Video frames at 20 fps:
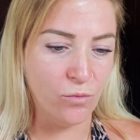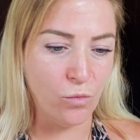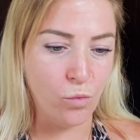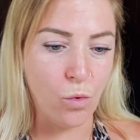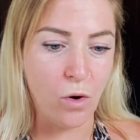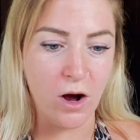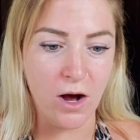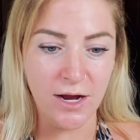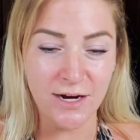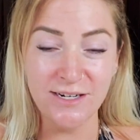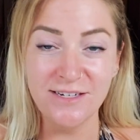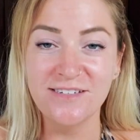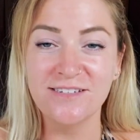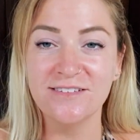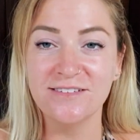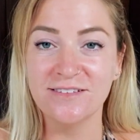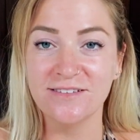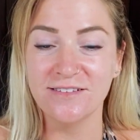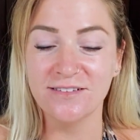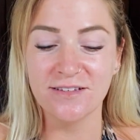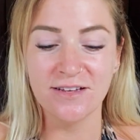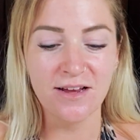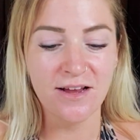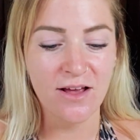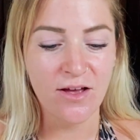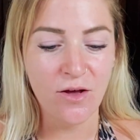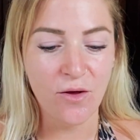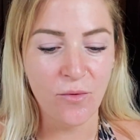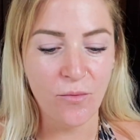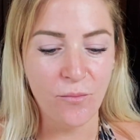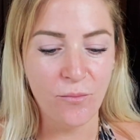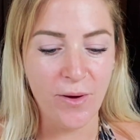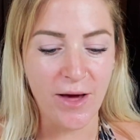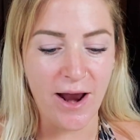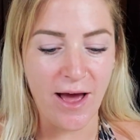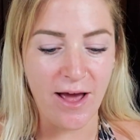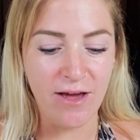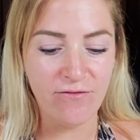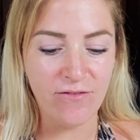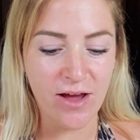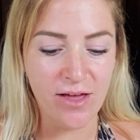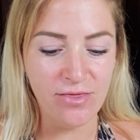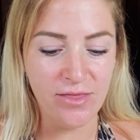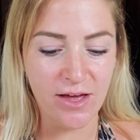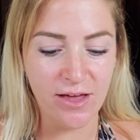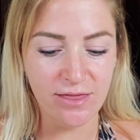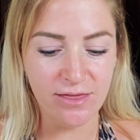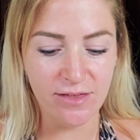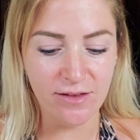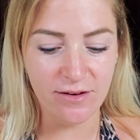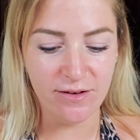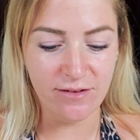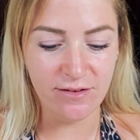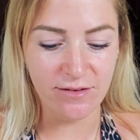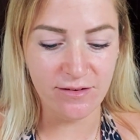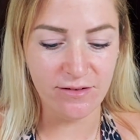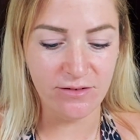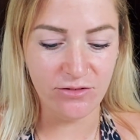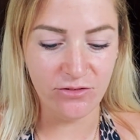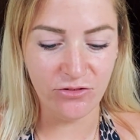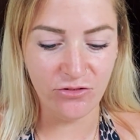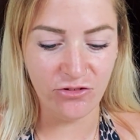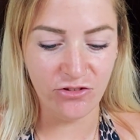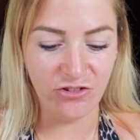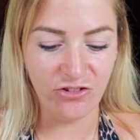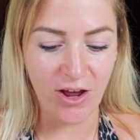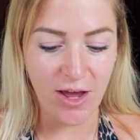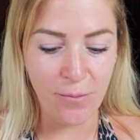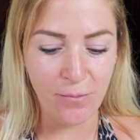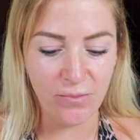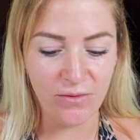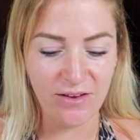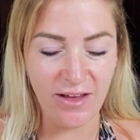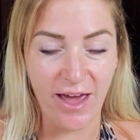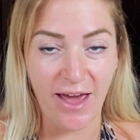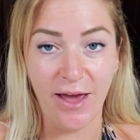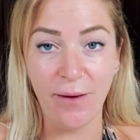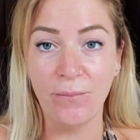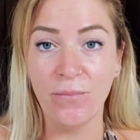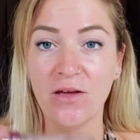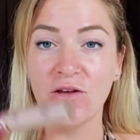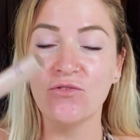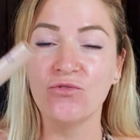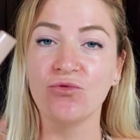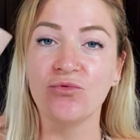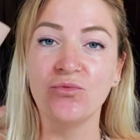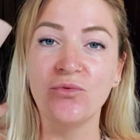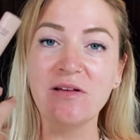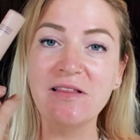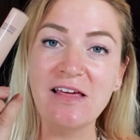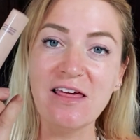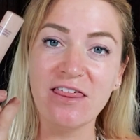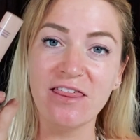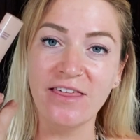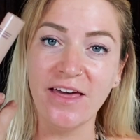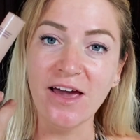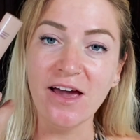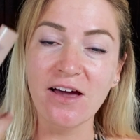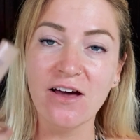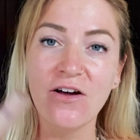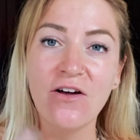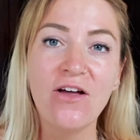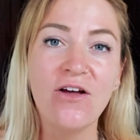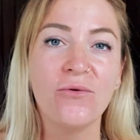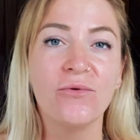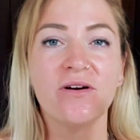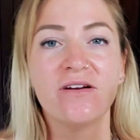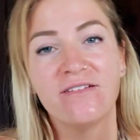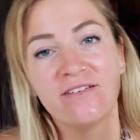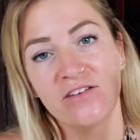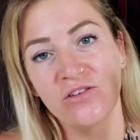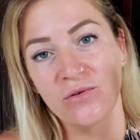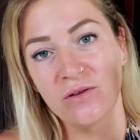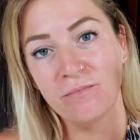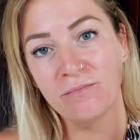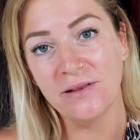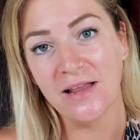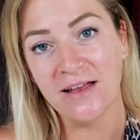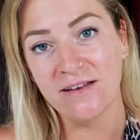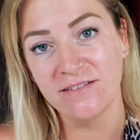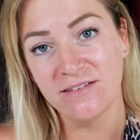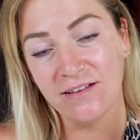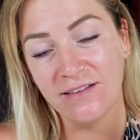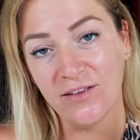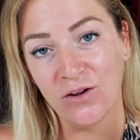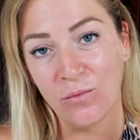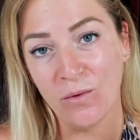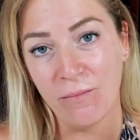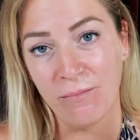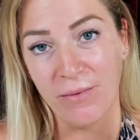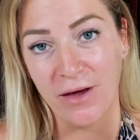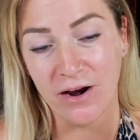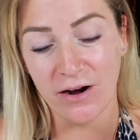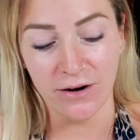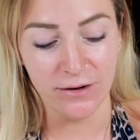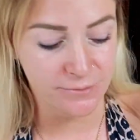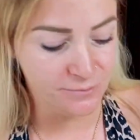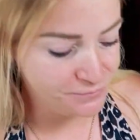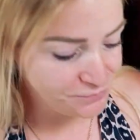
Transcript: wand, but I find that the Shape Tape is really thick, whereas this one blends a little bit better.